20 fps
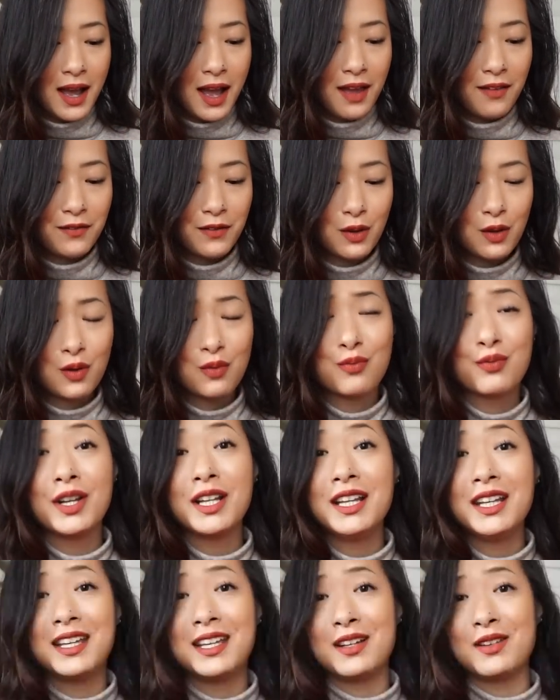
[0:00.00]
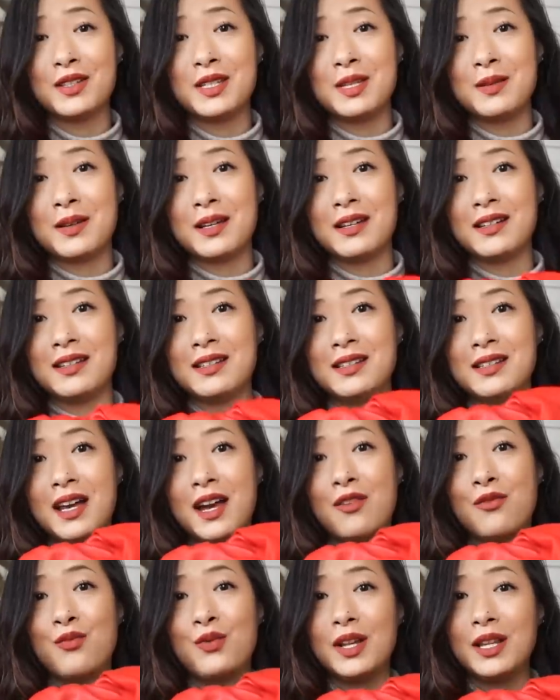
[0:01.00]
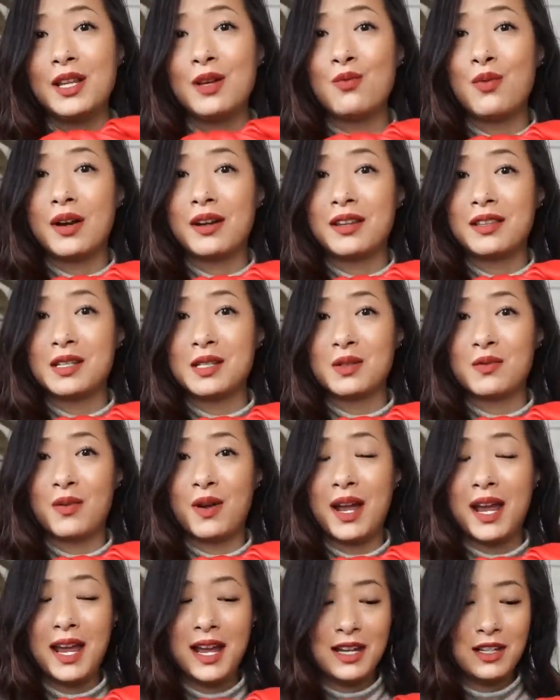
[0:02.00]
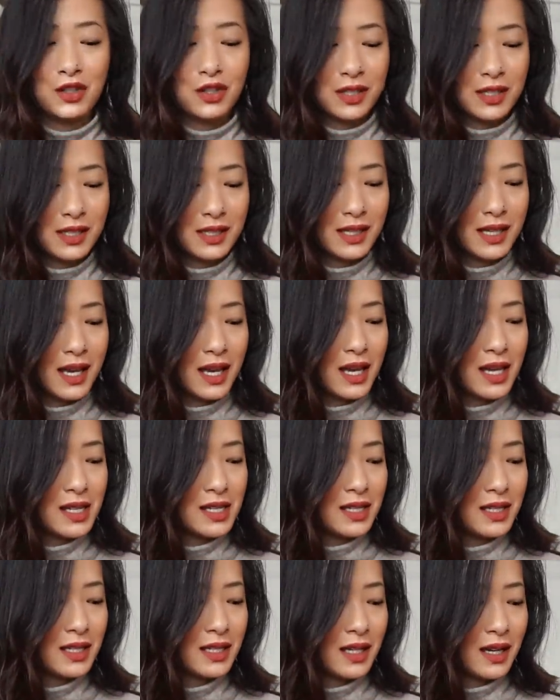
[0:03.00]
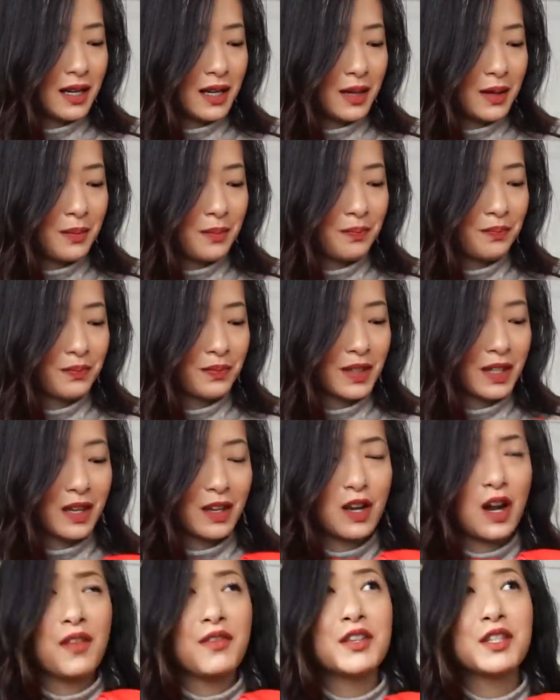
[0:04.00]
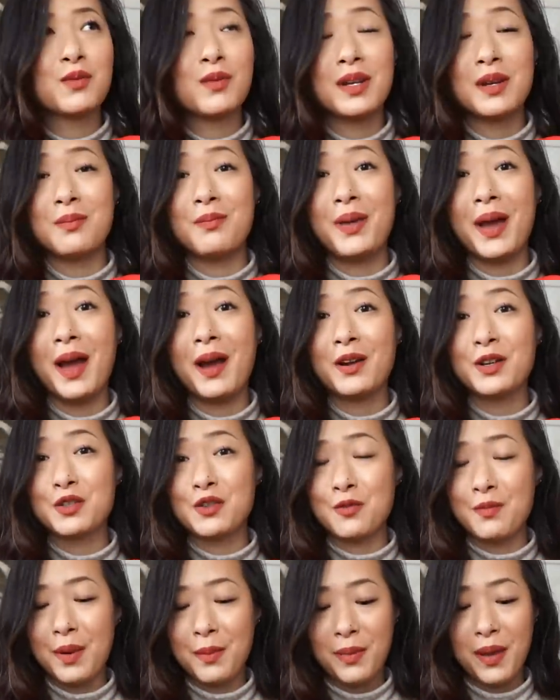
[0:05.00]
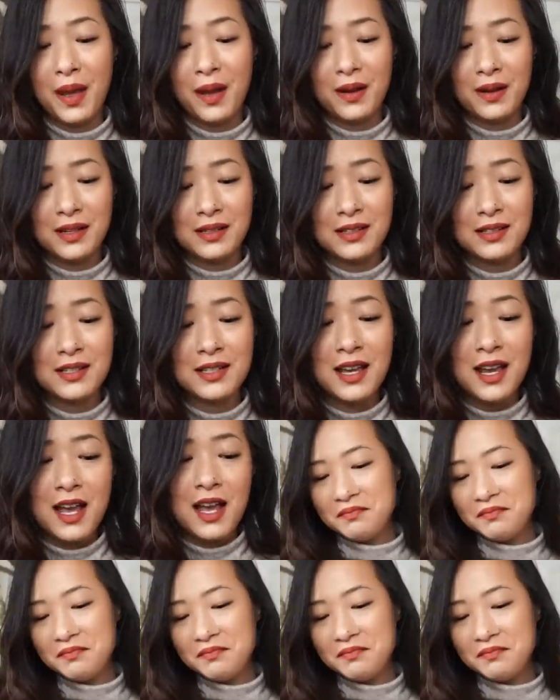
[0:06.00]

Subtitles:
I feel really guilty because I really wanted this for ages, and got this one in Paris with my parents.